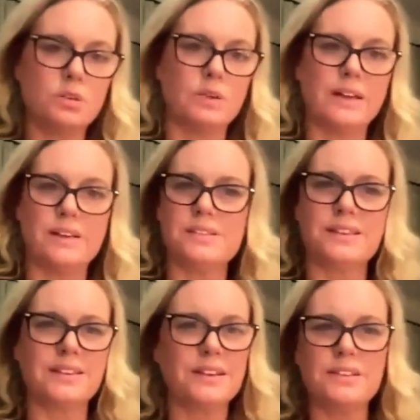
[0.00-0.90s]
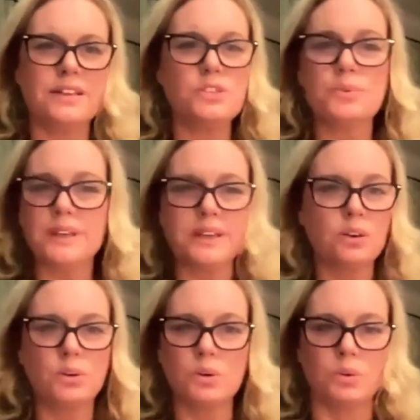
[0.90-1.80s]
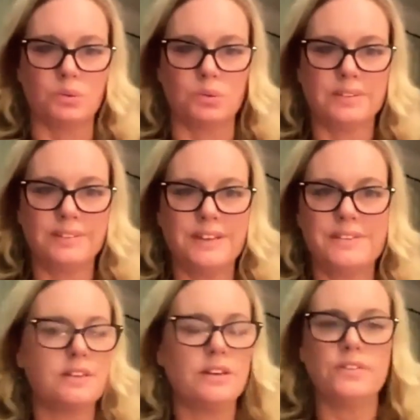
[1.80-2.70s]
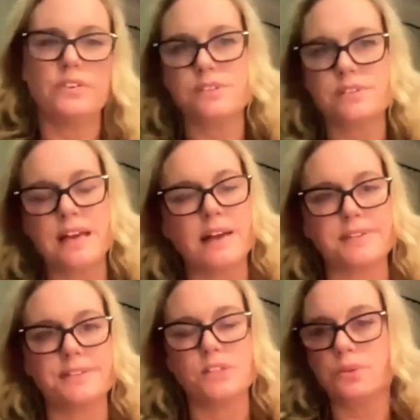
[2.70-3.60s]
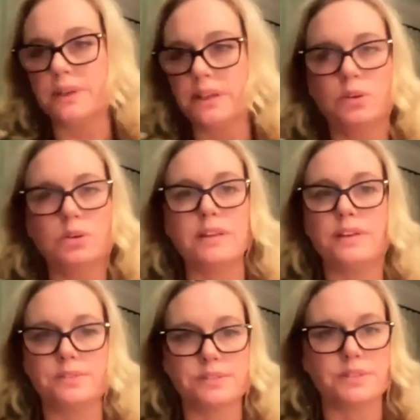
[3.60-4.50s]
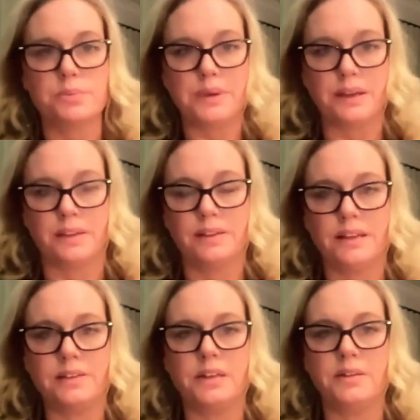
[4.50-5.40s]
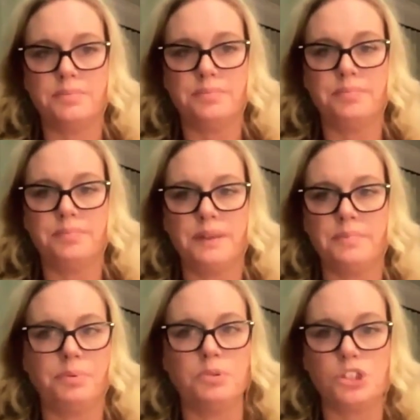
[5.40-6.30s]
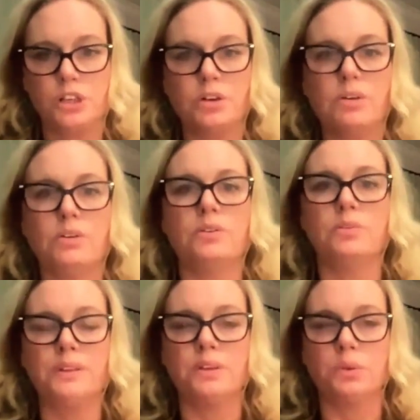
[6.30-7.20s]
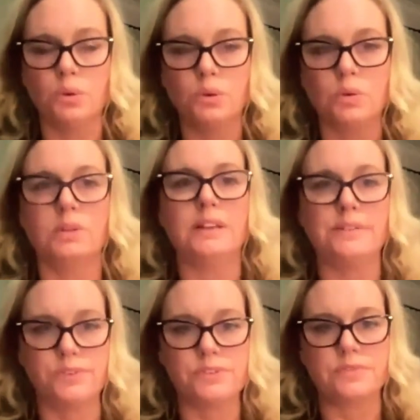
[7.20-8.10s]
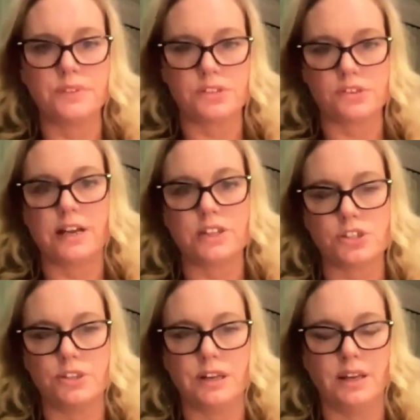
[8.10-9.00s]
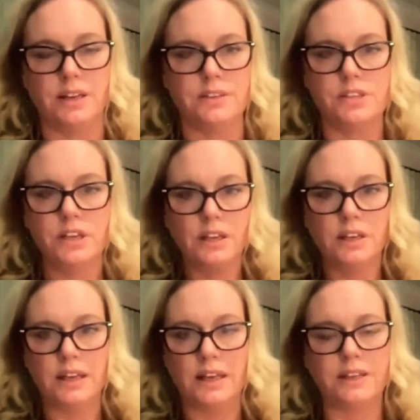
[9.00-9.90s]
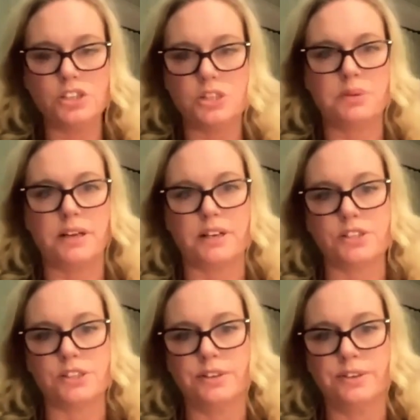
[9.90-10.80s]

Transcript: And it's like they're doing it all. There's, versus gas. They're doing it all. They're not stopping. They're pushing on with all levels of extraction and energy production.